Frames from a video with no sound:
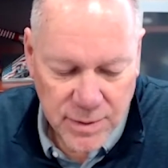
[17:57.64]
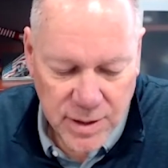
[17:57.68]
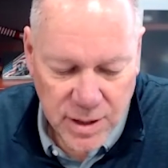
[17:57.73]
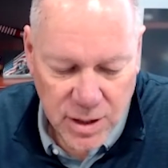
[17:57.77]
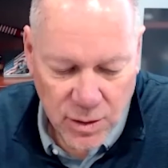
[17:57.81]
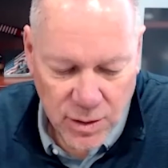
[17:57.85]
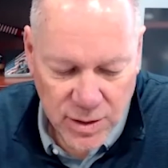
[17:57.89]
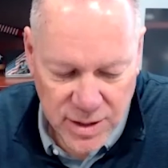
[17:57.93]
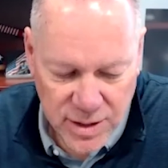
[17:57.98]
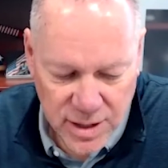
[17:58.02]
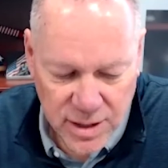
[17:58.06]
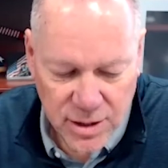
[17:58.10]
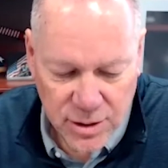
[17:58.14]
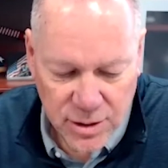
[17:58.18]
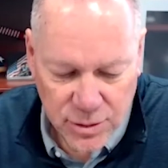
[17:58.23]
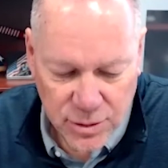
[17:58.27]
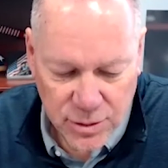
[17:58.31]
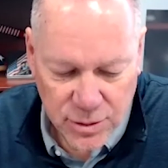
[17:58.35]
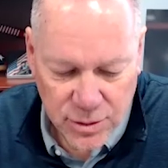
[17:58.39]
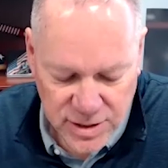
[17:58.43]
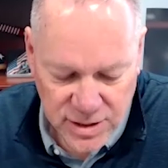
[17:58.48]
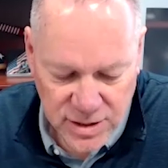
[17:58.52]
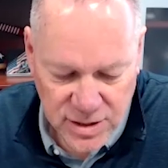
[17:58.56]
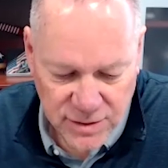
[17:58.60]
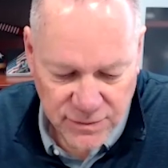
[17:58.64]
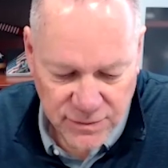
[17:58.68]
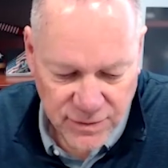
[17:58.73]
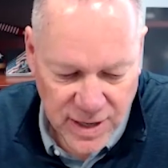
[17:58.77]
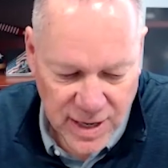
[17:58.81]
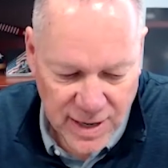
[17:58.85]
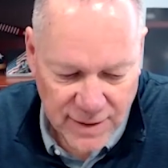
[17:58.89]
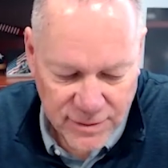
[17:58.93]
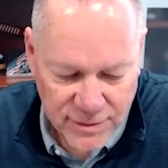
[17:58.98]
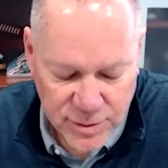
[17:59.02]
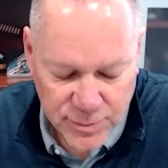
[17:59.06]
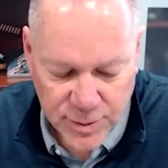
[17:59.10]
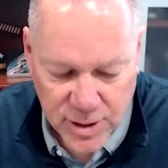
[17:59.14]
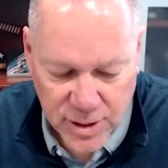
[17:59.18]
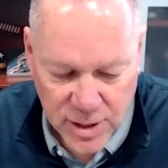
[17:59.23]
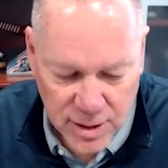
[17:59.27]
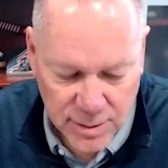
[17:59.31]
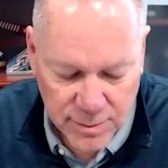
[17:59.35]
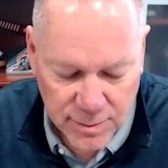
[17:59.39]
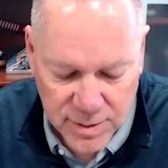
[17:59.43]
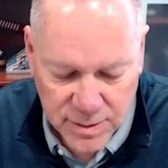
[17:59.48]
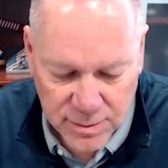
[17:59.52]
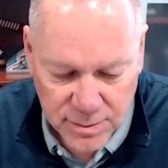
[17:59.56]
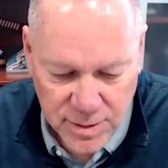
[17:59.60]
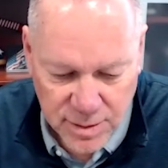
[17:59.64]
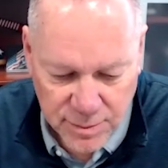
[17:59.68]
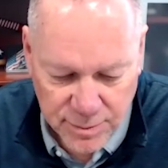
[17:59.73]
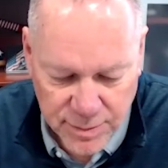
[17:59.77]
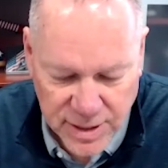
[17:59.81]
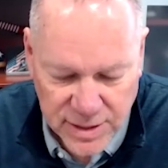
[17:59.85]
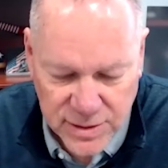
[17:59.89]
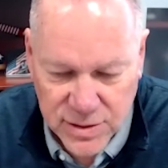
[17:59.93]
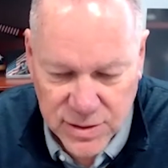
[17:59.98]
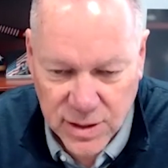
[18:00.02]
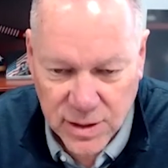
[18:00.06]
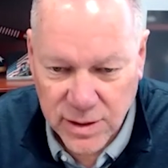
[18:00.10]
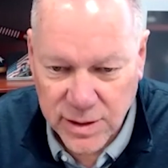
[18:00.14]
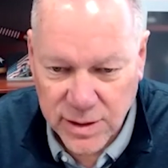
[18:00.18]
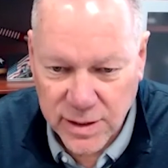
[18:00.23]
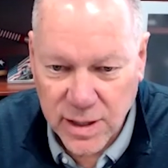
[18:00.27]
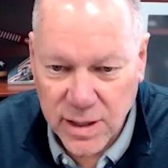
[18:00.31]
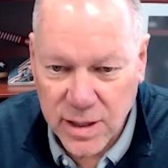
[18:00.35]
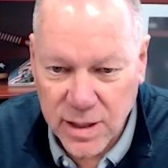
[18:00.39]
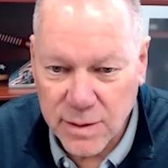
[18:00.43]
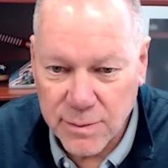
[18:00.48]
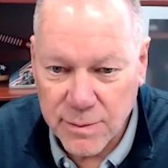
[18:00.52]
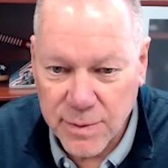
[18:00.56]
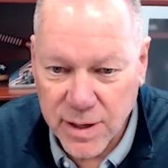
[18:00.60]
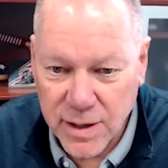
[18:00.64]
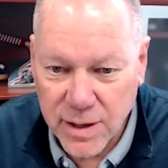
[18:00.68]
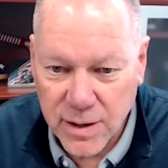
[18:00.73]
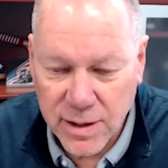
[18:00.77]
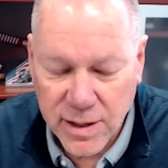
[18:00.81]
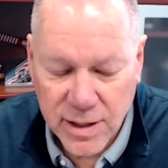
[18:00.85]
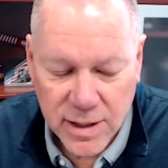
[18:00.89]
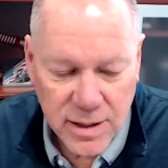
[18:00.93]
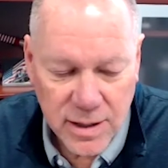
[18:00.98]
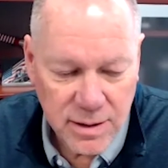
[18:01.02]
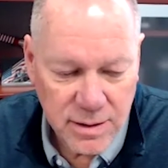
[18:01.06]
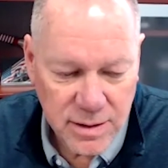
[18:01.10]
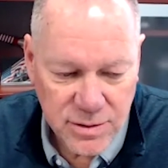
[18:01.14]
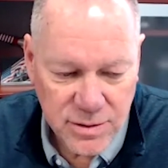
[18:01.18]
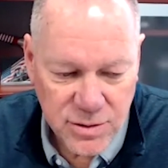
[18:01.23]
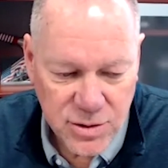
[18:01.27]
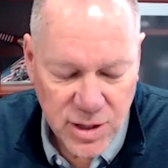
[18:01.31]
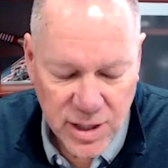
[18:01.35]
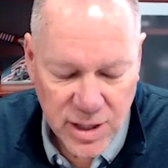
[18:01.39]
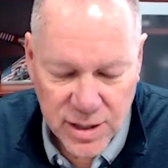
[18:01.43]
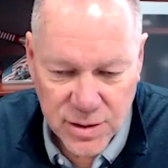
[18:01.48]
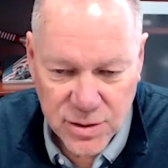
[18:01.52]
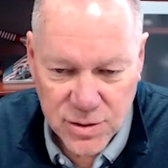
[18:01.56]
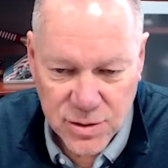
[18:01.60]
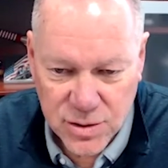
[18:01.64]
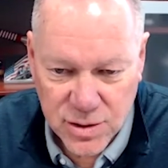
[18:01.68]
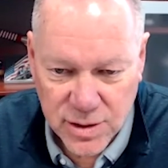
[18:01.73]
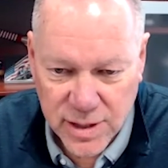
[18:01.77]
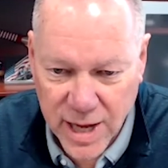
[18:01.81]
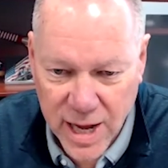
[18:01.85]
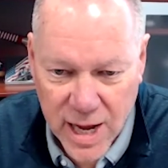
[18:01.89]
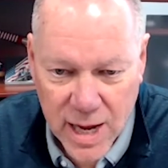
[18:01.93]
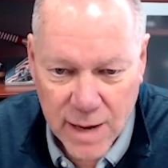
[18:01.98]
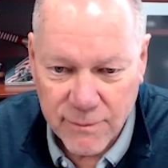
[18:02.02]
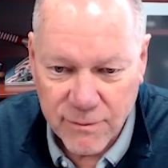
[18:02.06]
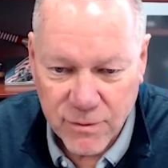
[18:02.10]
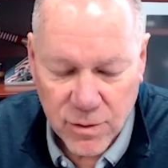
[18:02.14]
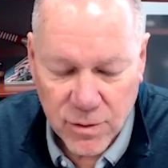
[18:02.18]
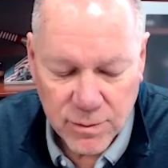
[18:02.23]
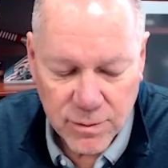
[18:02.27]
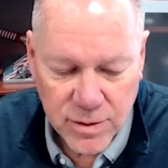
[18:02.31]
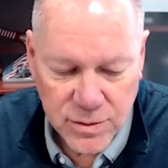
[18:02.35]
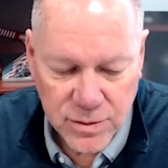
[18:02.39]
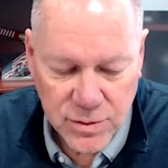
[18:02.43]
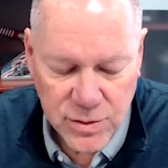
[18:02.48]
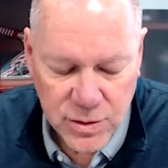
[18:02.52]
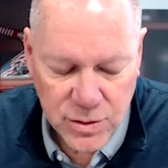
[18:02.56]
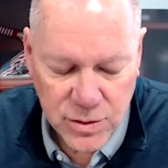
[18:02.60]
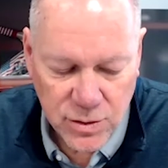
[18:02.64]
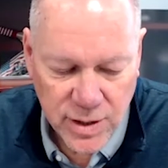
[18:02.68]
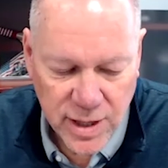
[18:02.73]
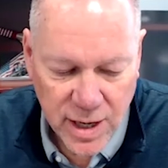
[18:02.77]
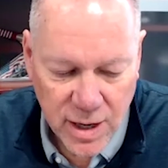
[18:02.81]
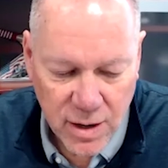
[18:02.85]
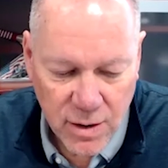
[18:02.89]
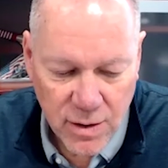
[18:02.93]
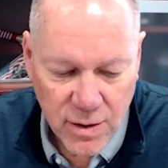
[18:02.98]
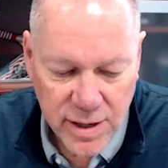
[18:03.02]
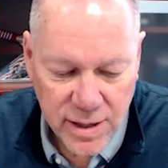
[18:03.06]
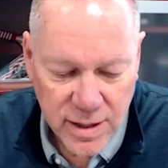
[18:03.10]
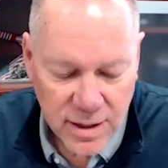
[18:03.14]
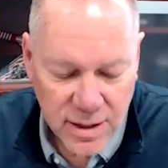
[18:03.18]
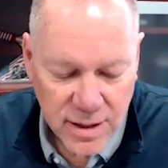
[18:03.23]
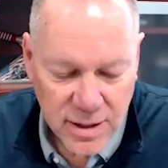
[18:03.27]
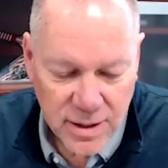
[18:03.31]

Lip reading: And then the 365 has become the best-selling gun in America. It changed the game for concealed carry.